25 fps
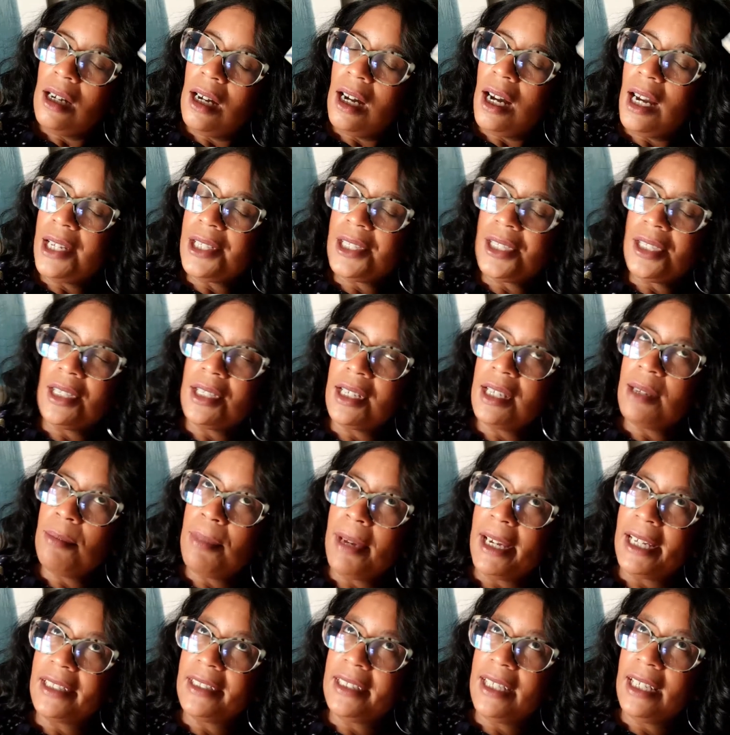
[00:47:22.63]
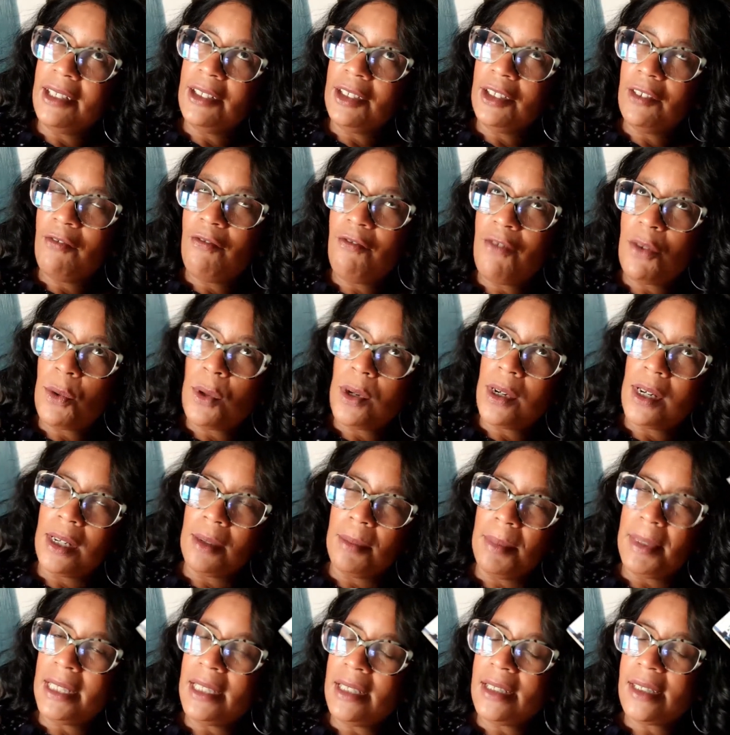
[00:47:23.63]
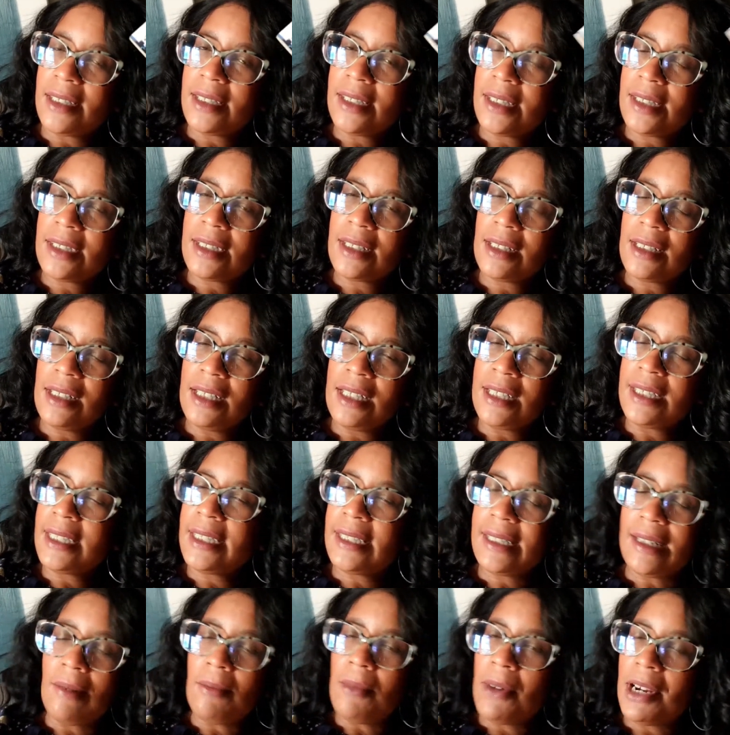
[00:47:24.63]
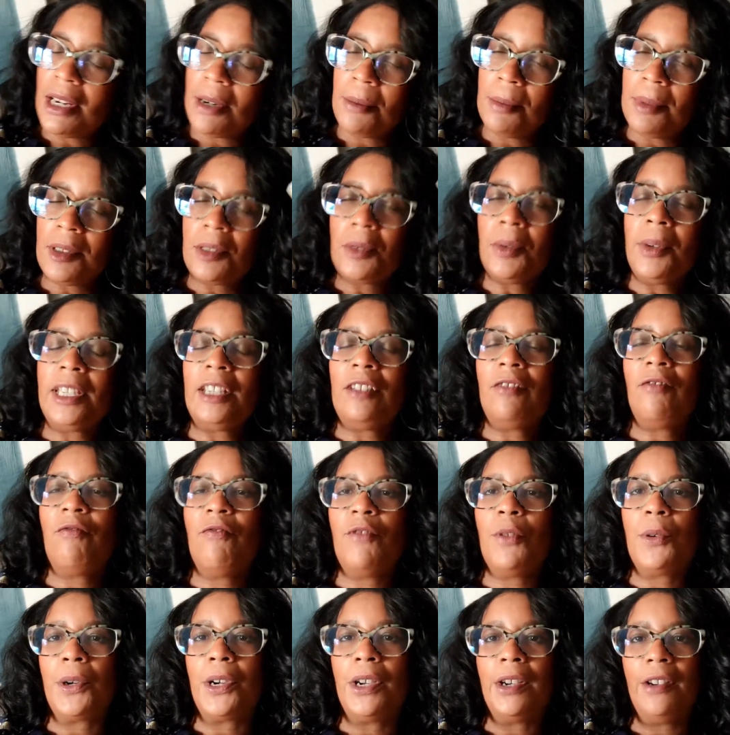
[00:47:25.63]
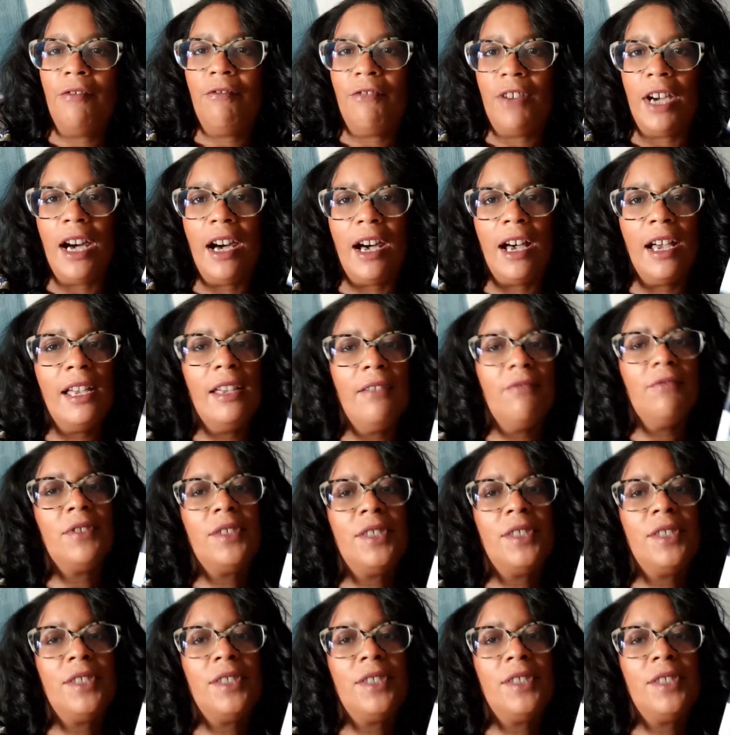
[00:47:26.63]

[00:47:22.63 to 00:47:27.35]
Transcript: I took it back down to 4, but it's somewhere between 4 and 5.